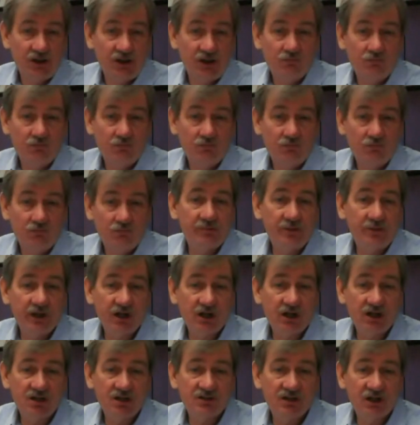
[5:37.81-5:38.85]
mostly
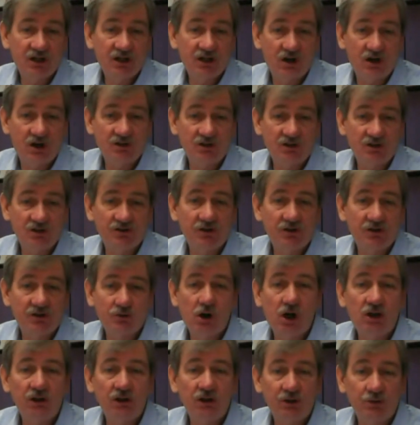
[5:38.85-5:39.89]
because the cost of
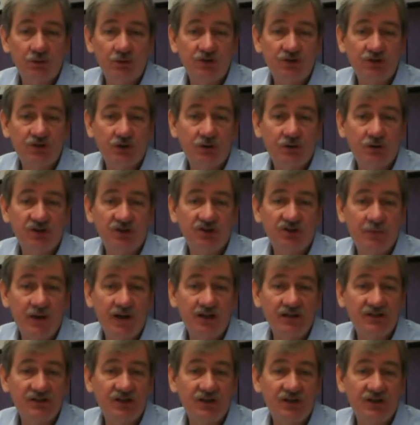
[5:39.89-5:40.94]
crawling was so
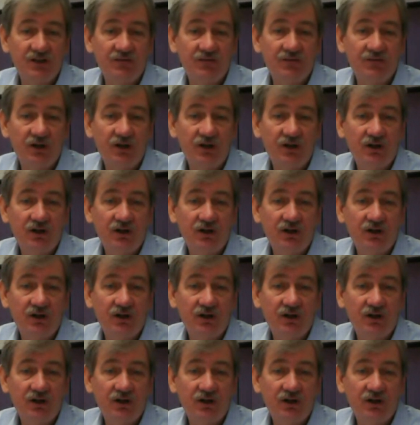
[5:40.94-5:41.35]
expensive.